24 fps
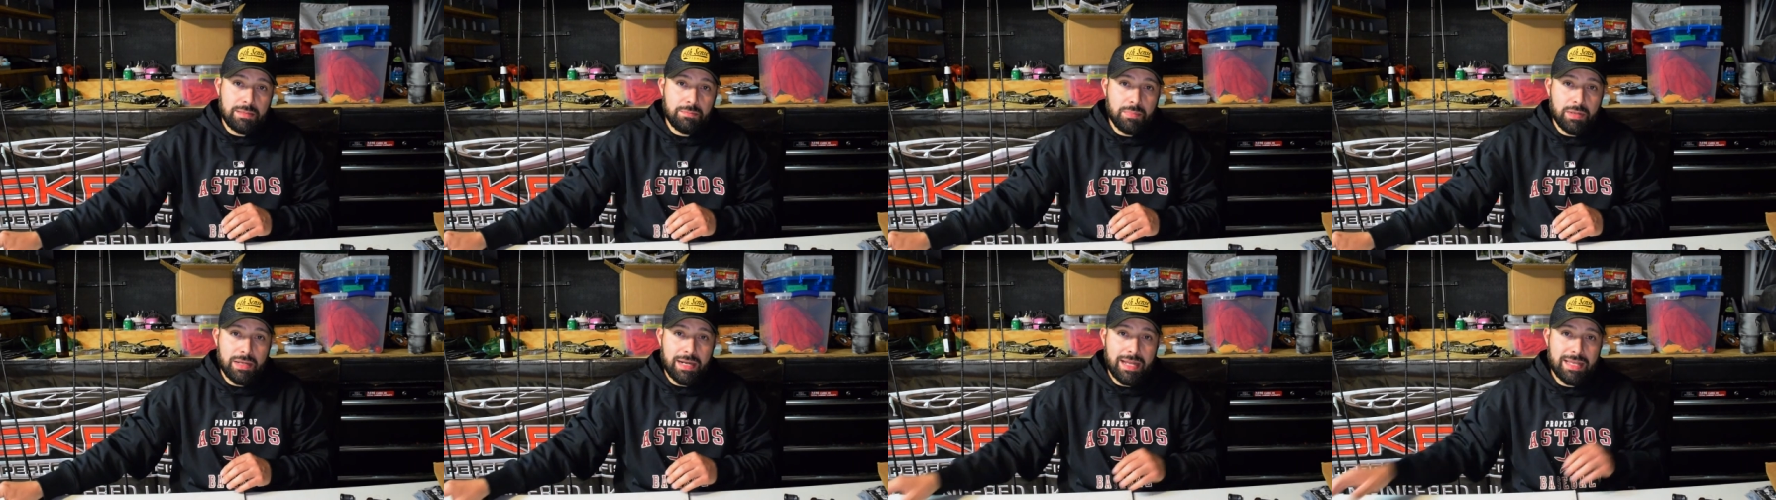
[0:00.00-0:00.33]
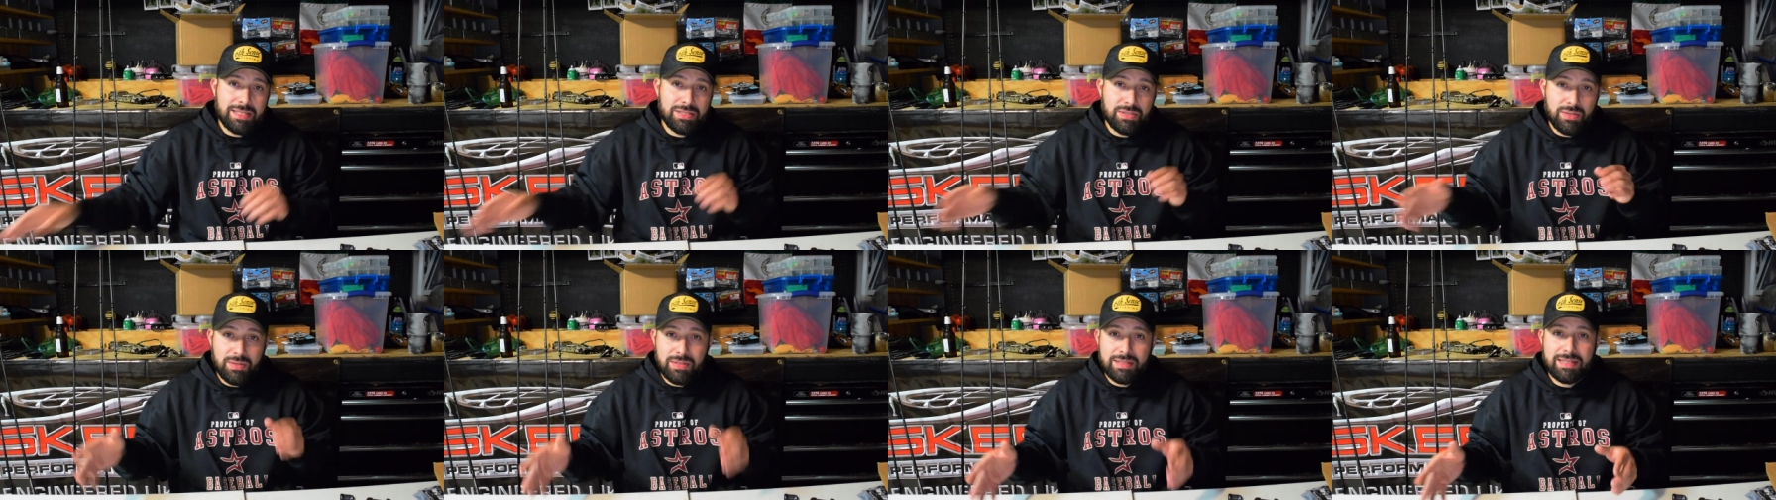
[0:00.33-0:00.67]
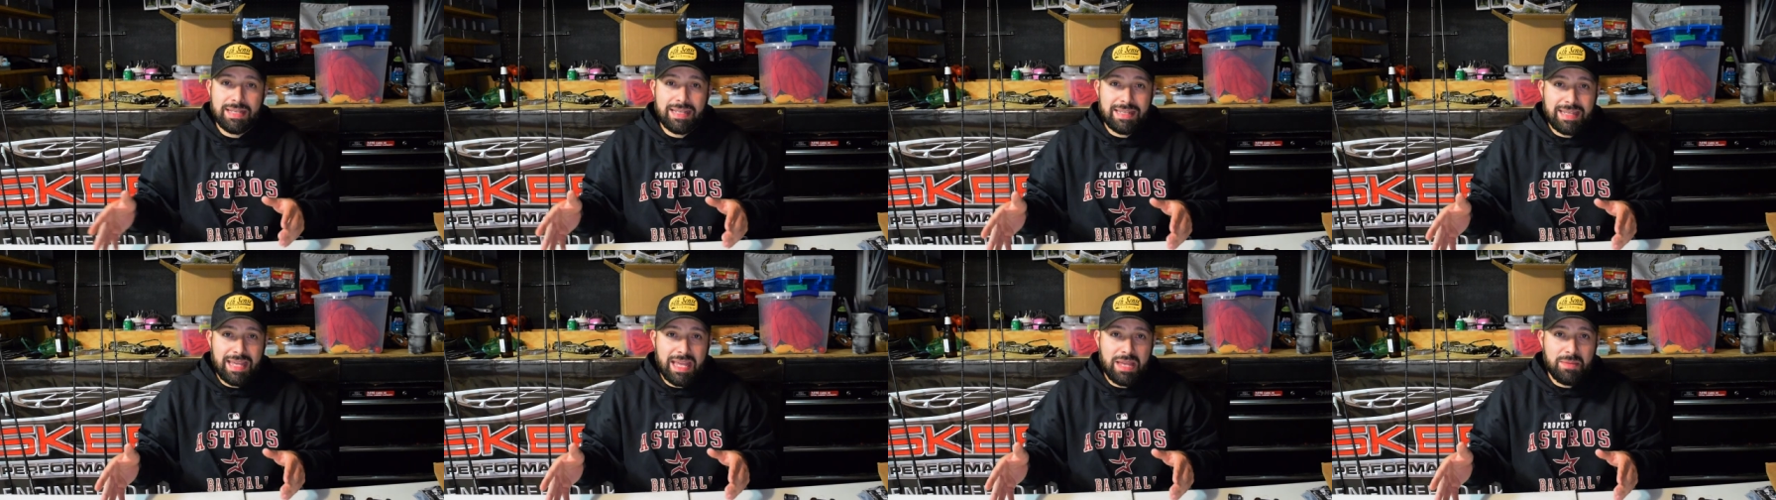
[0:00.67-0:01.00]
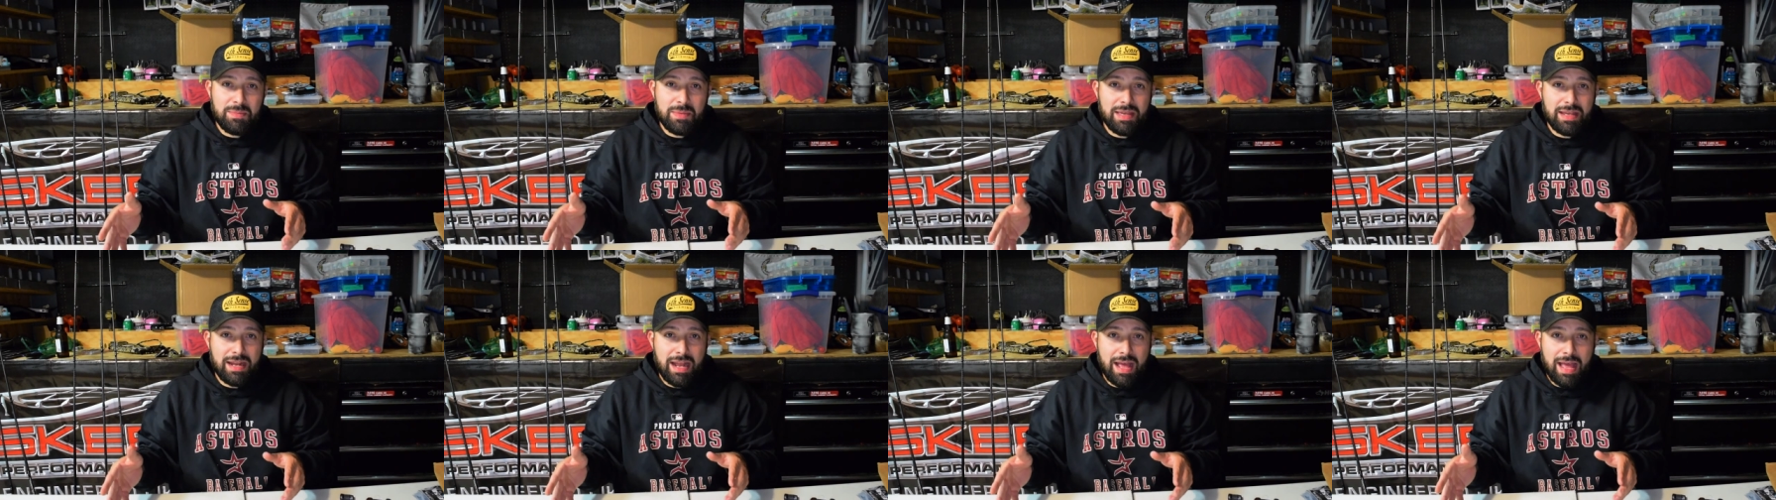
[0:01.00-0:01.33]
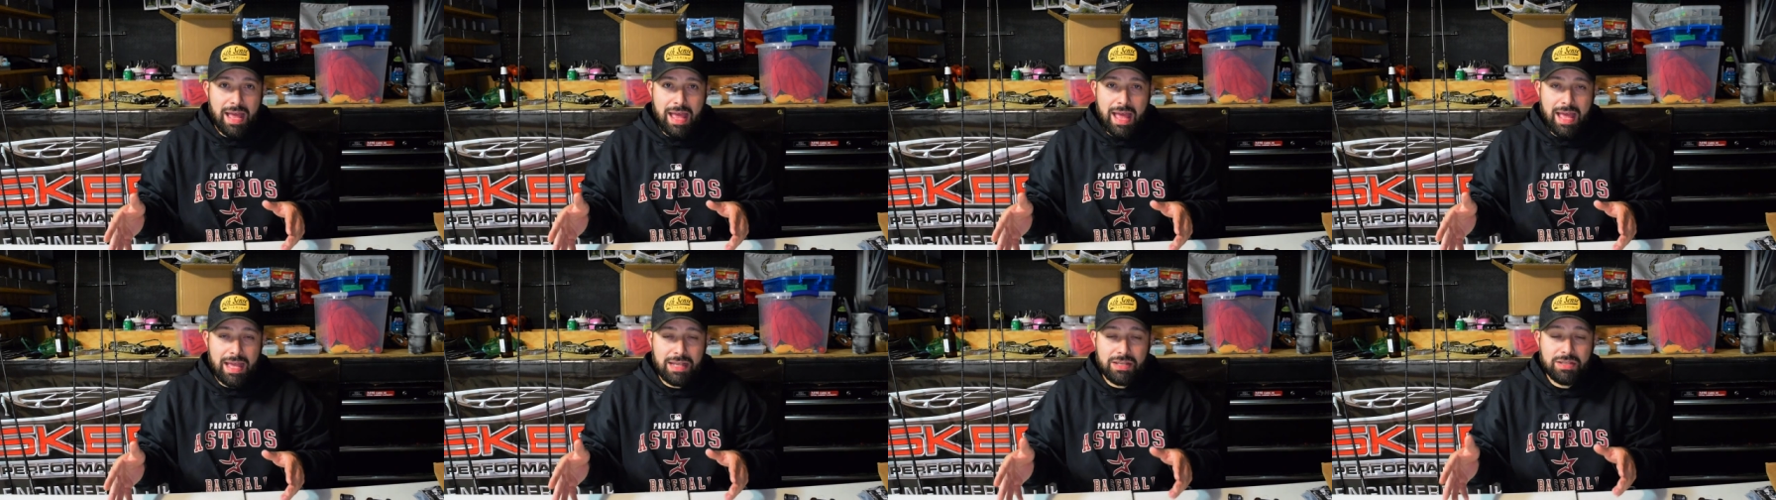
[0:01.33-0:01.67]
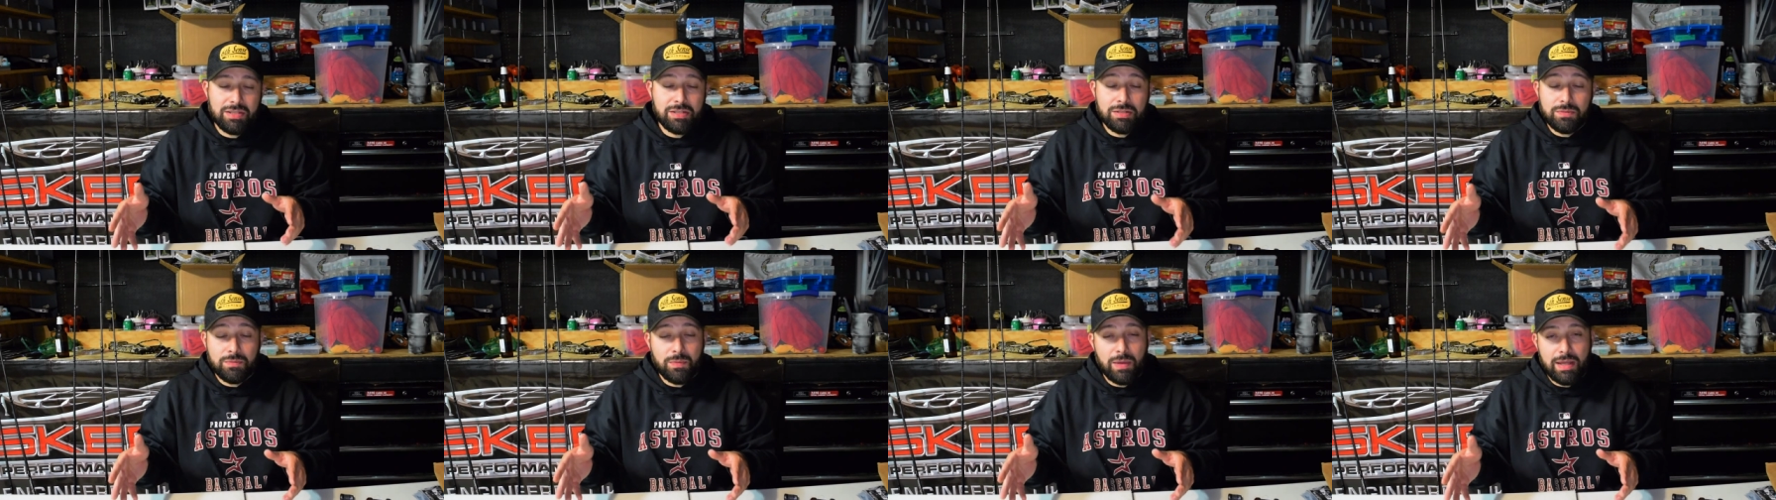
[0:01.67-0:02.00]
but as soon as they came in, I, I
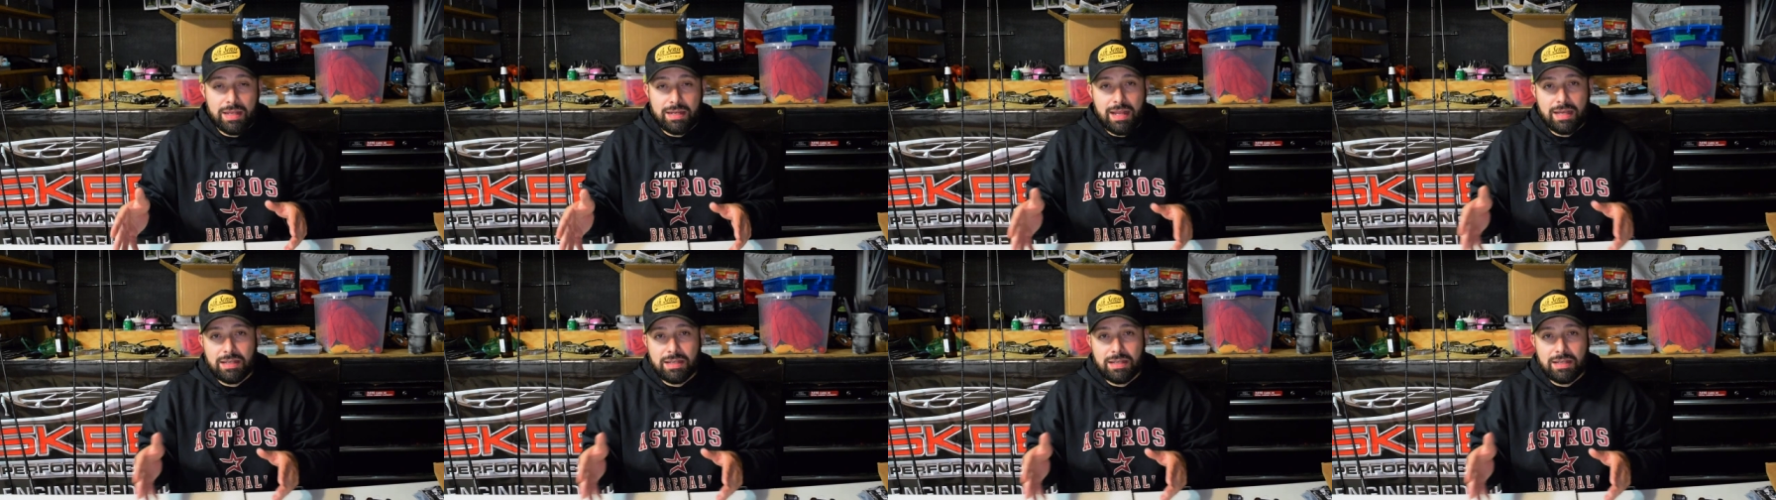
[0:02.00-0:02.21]
couldn't wait.